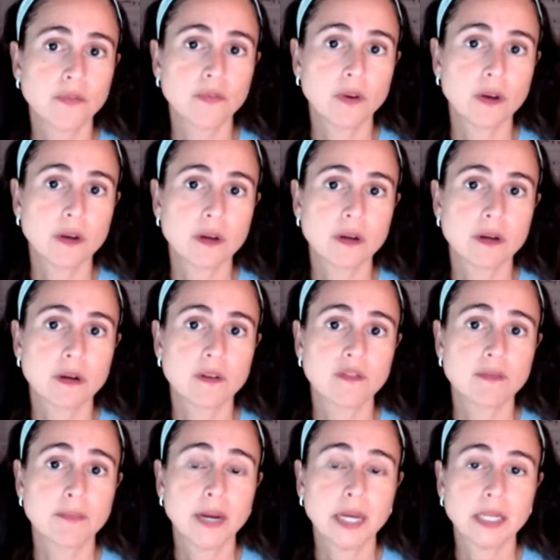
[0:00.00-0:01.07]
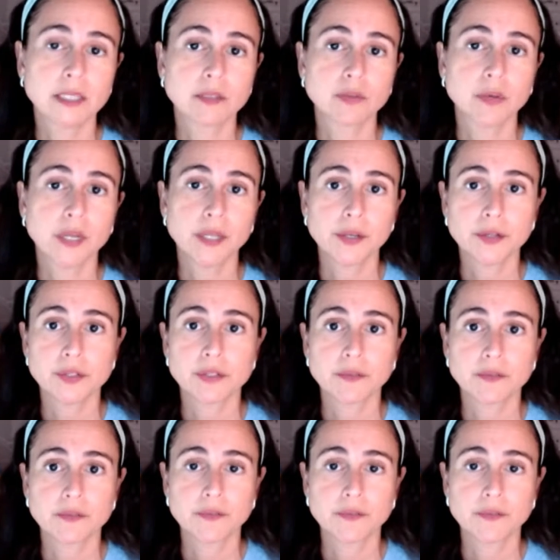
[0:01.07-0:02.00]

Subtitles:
of my 20 years of